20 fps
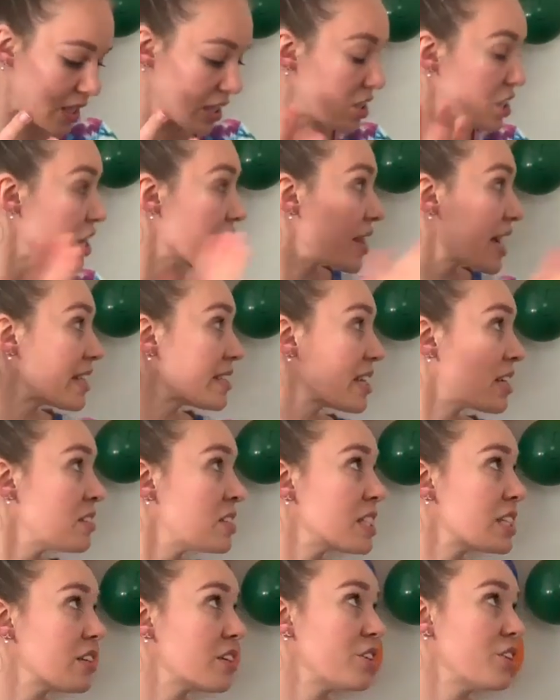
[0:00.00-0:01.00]
So that's how
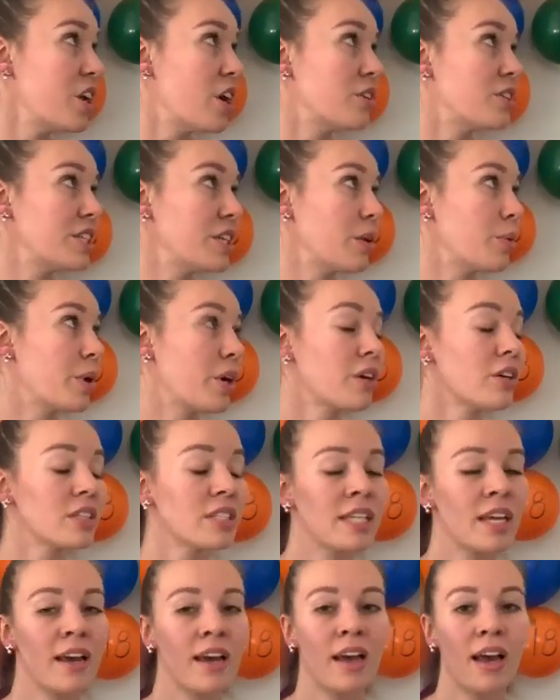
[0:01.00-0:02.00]
deal or no deal
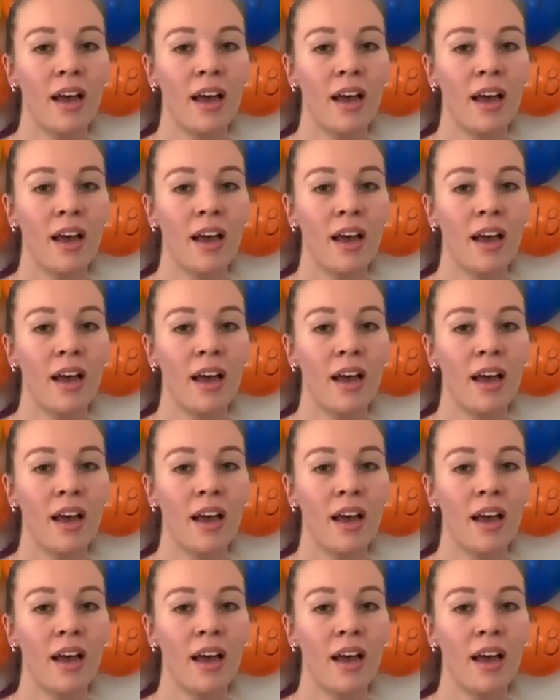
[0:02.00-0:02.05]
works.